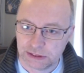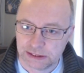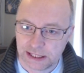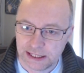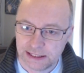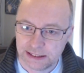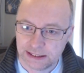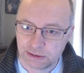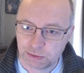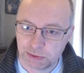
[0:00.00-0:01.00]
Is there
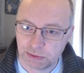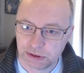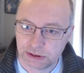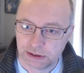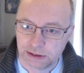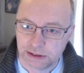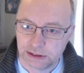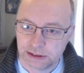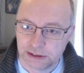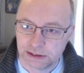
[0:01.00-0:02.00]
anything else we want
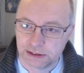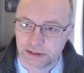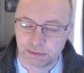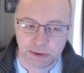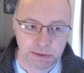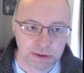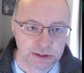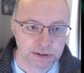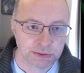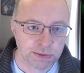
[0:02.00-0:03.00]

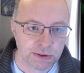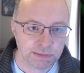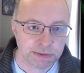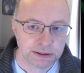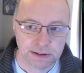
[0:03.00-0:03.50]
to swap?